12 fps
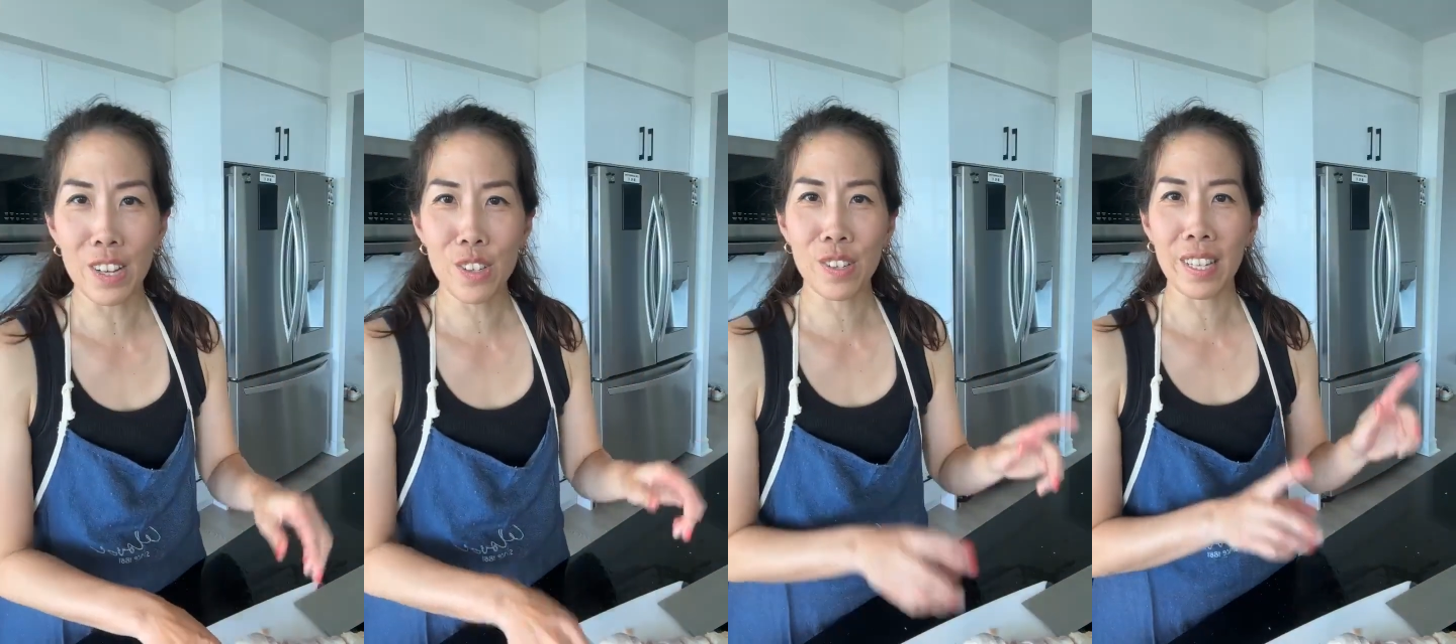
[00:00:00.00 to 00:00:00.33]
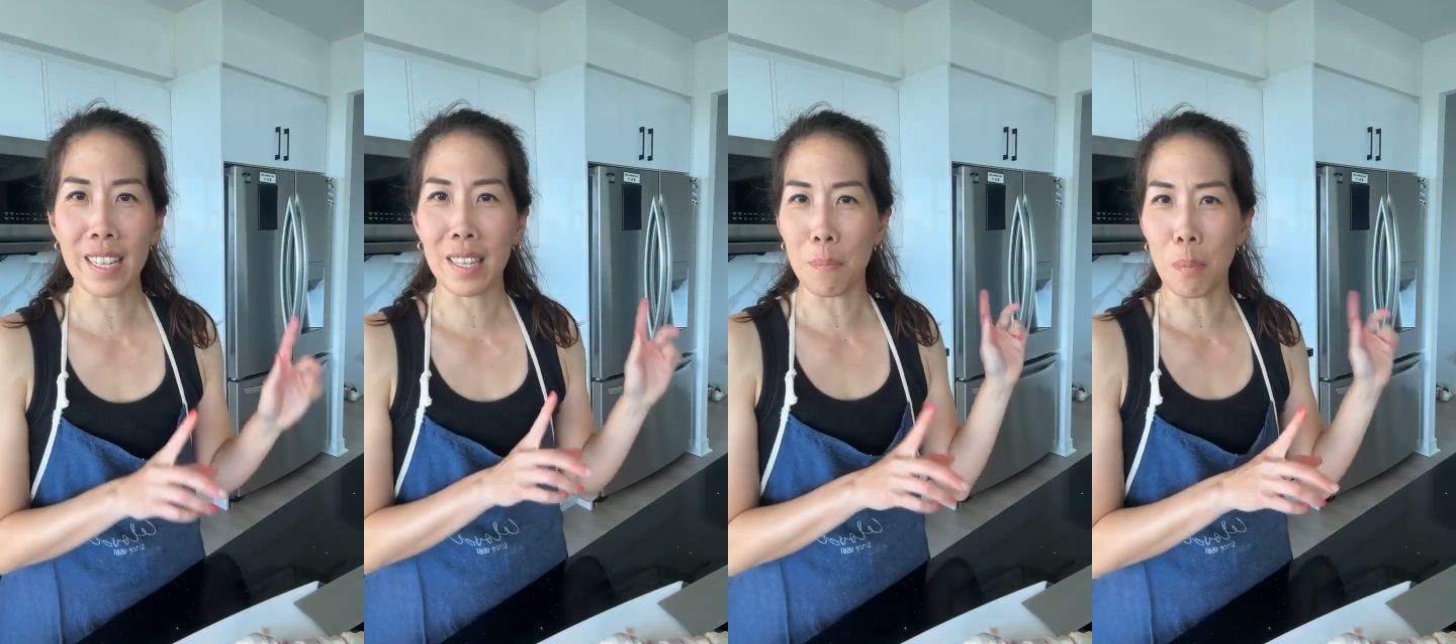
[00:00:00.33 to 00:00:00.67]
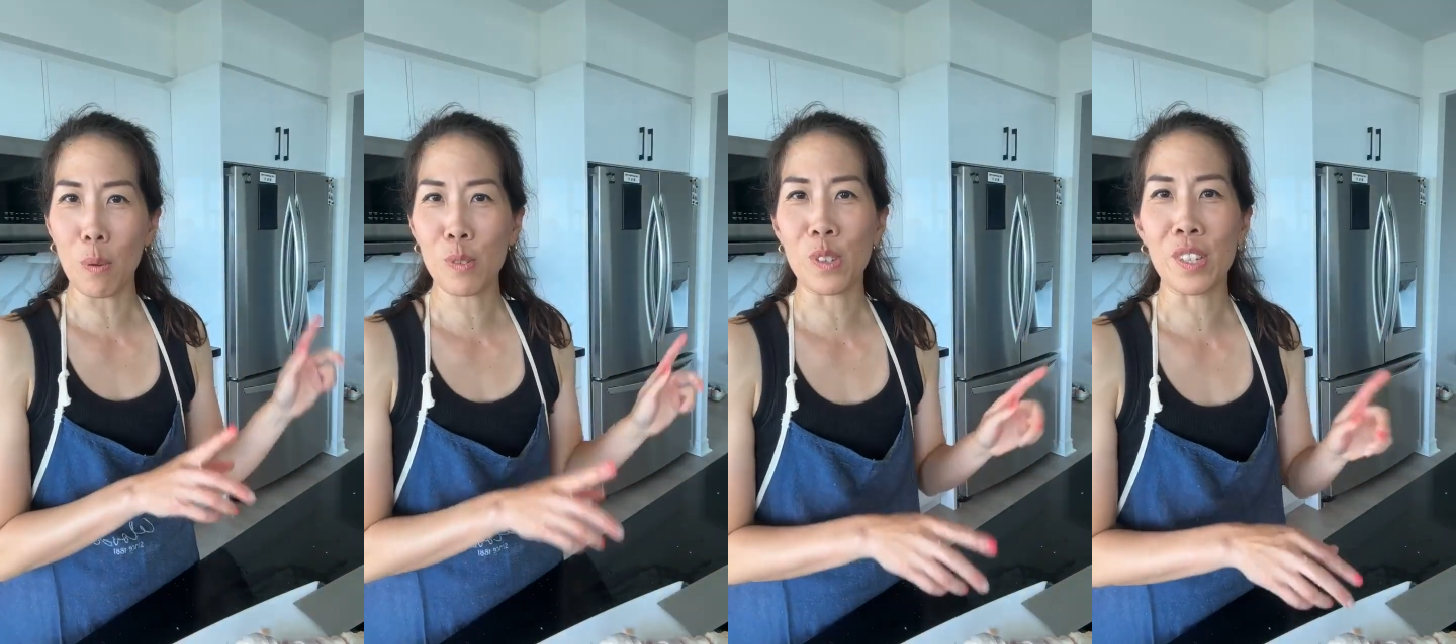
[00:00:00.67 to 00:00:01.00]
The
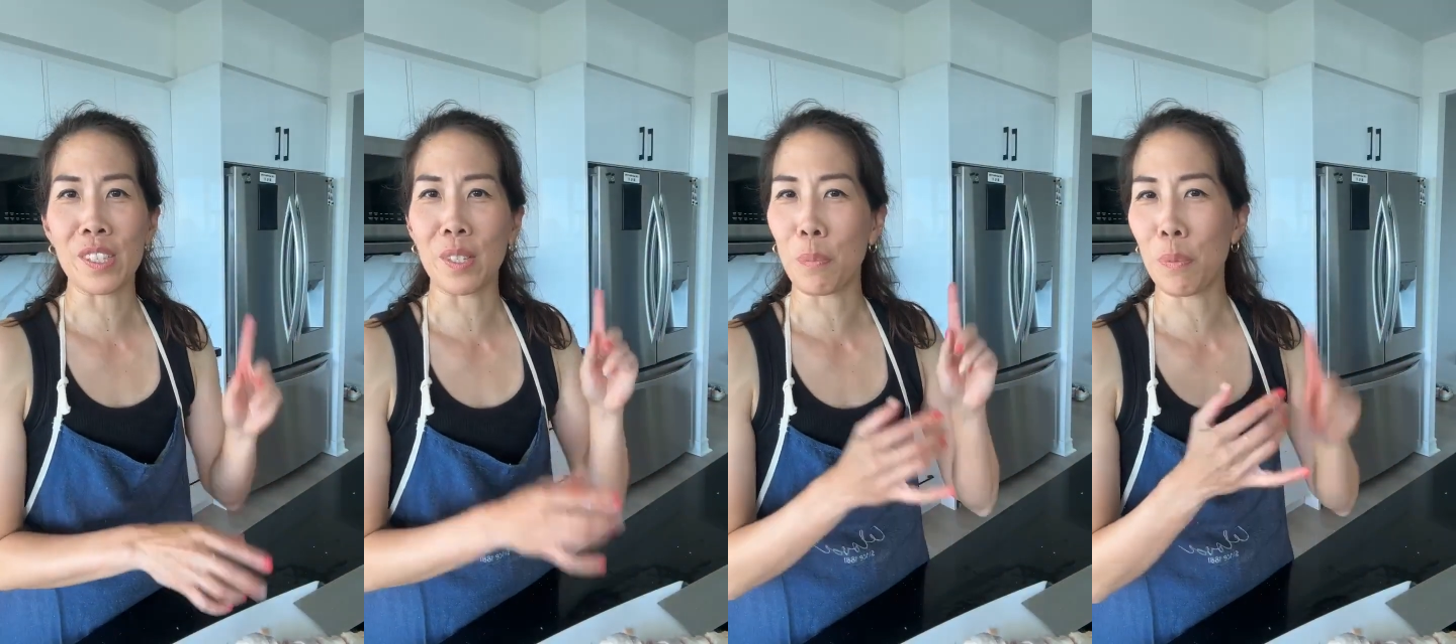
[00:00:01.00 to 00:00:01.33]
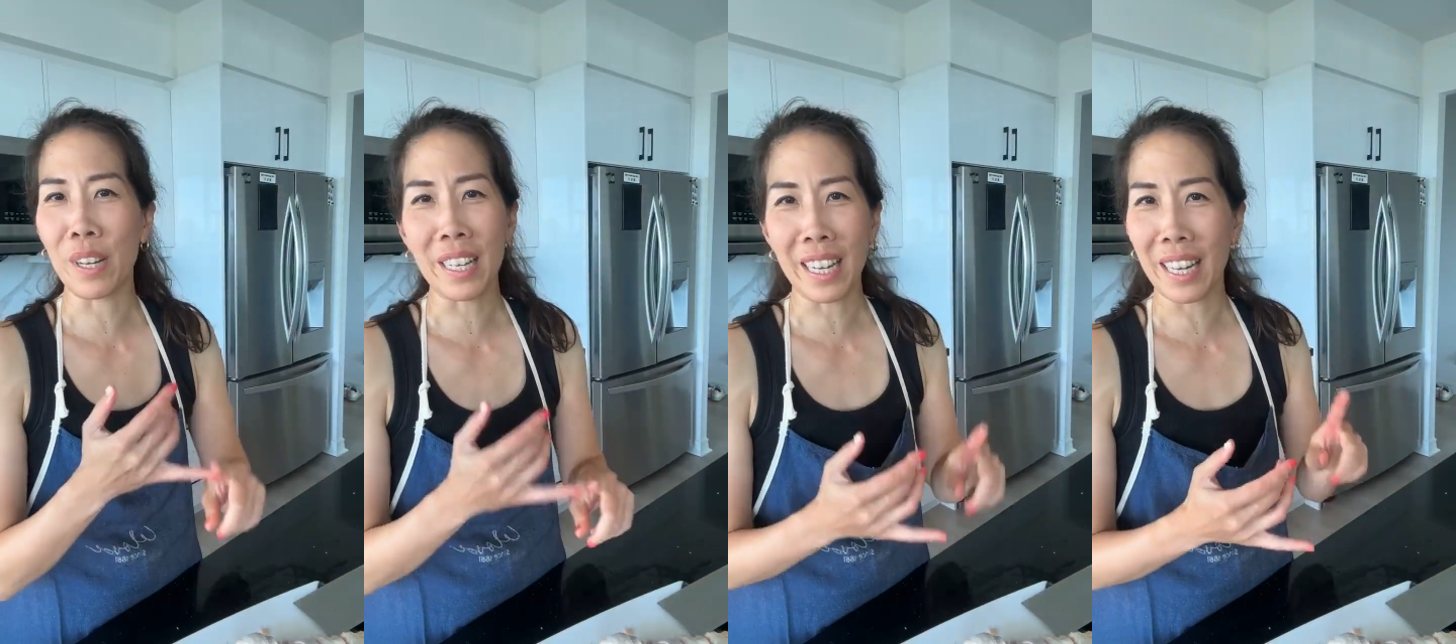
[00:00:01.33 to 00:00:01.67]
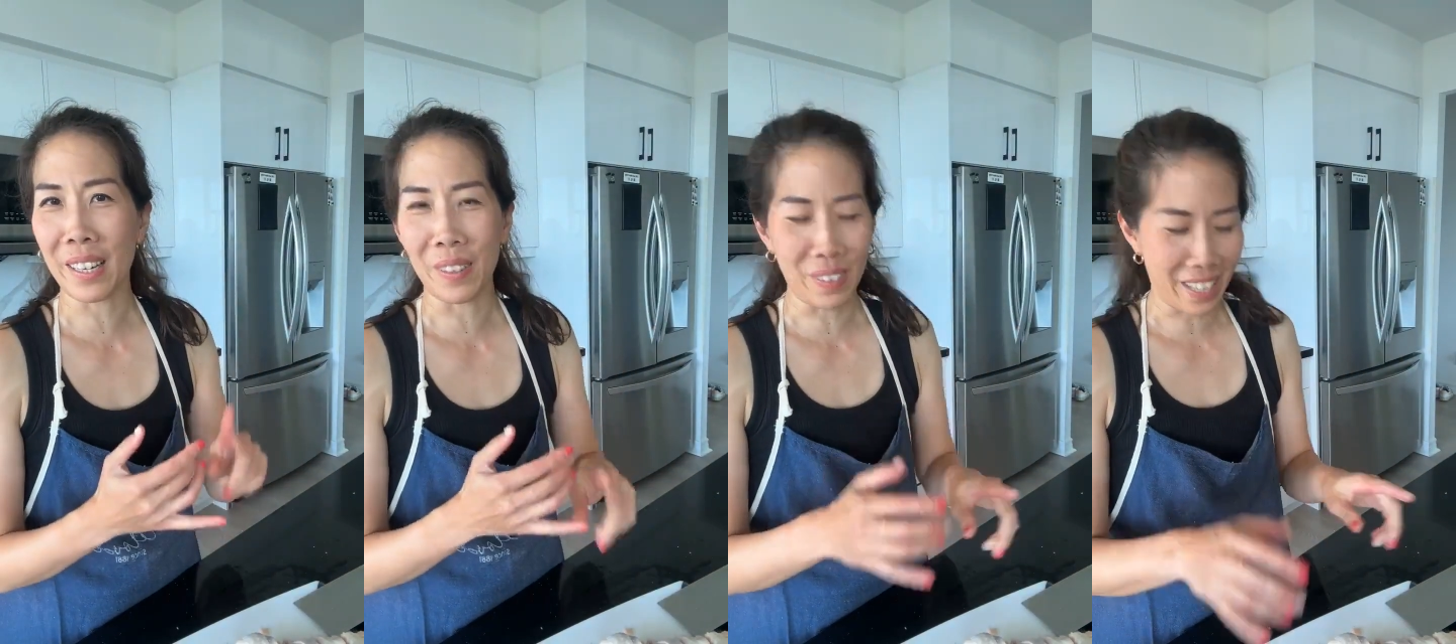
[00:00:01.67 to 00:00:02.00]
bones are usually
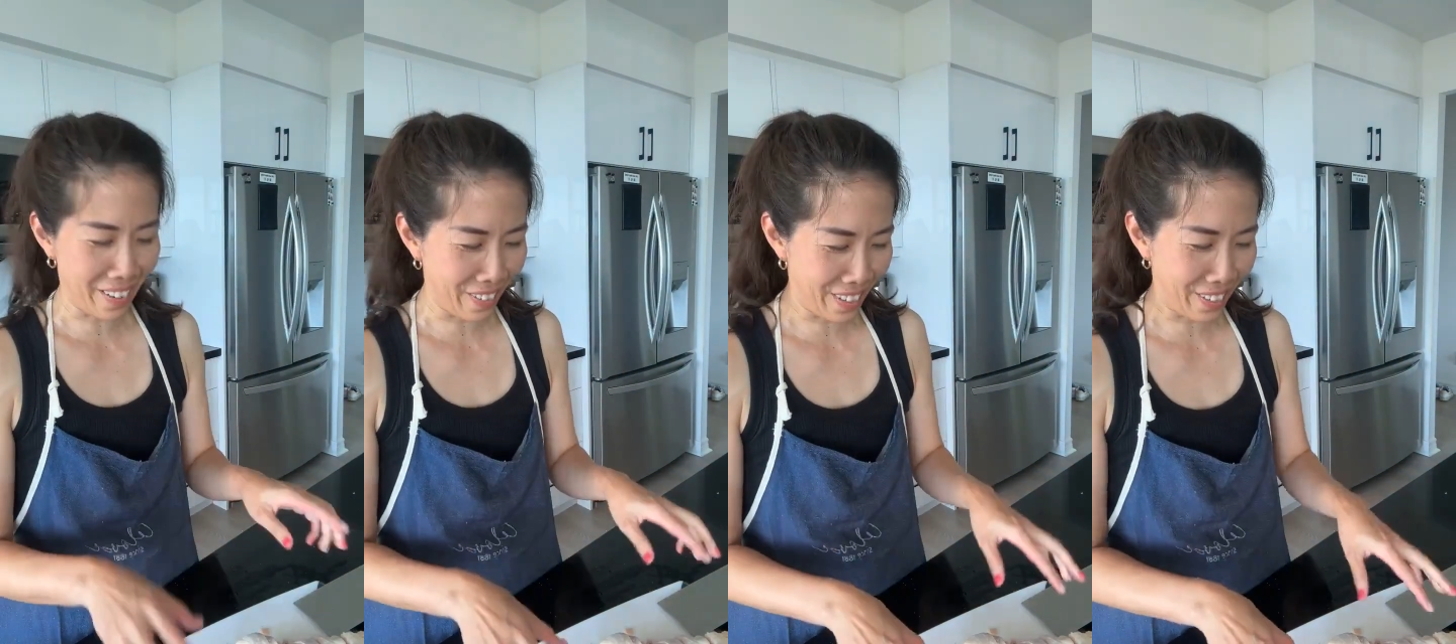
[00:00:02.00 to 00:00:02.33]
pre-cut or whatever.